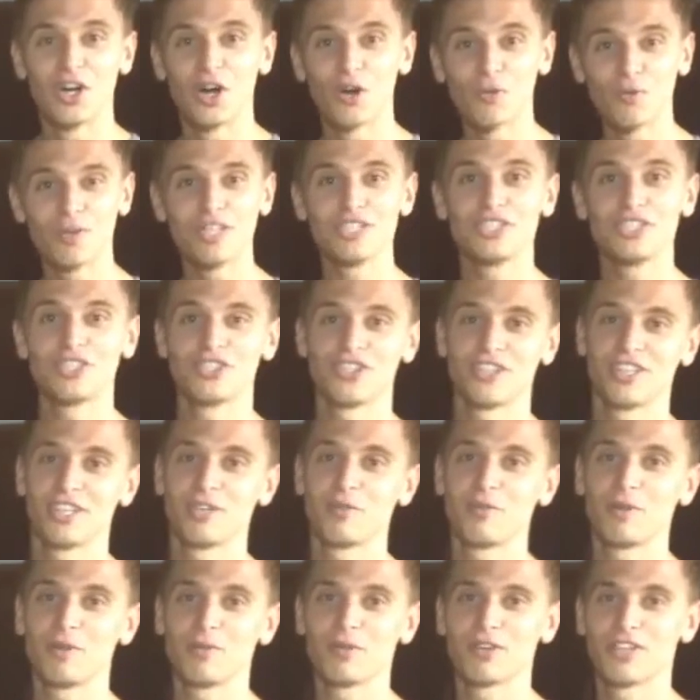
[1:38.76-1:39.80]
Originally,
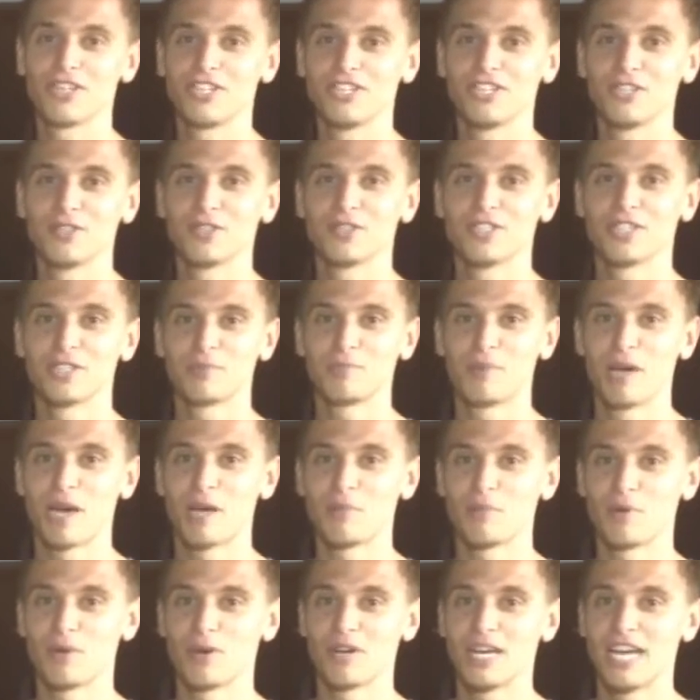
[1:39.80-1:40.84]
we were going to use this
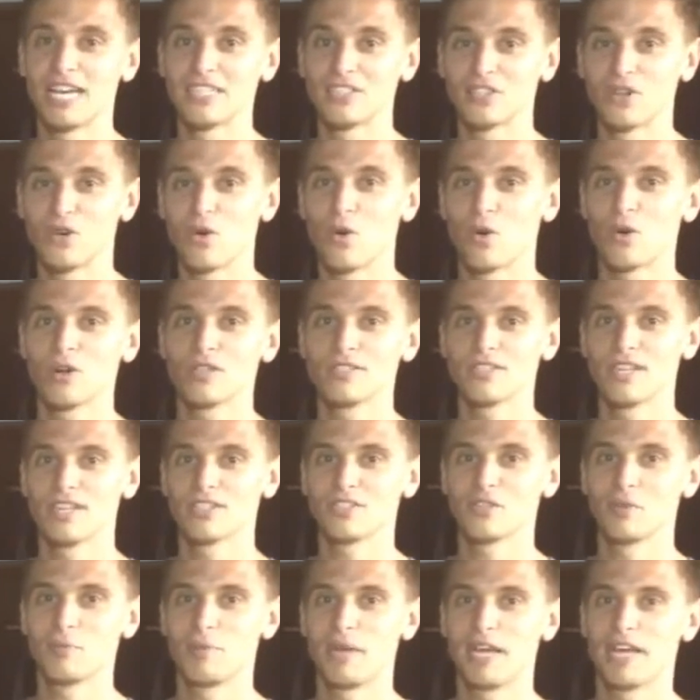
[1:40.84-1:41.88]
bad boy as a
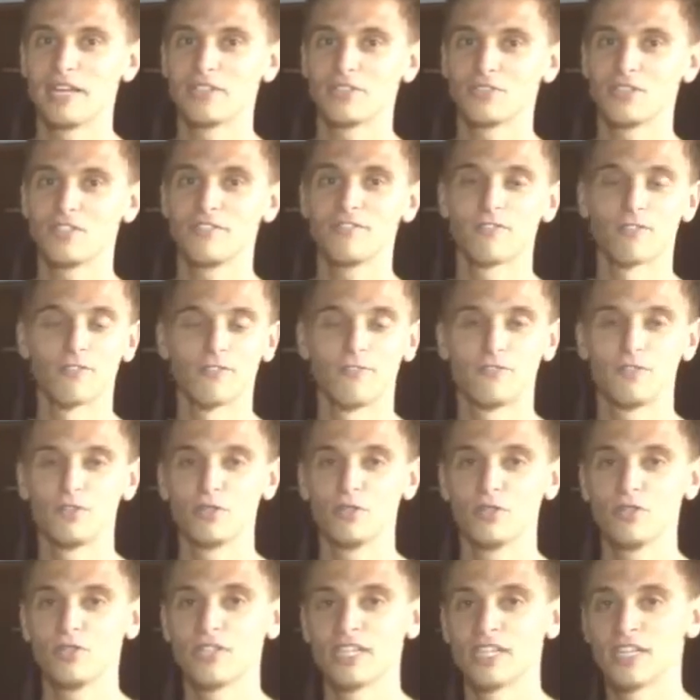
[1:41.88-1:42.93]
horizontal pantry for
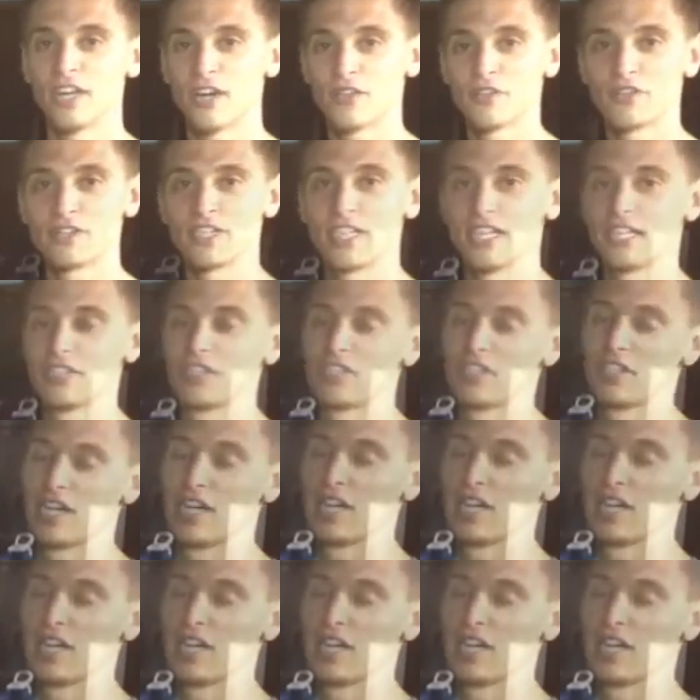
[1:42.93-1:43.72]
food and other kitchen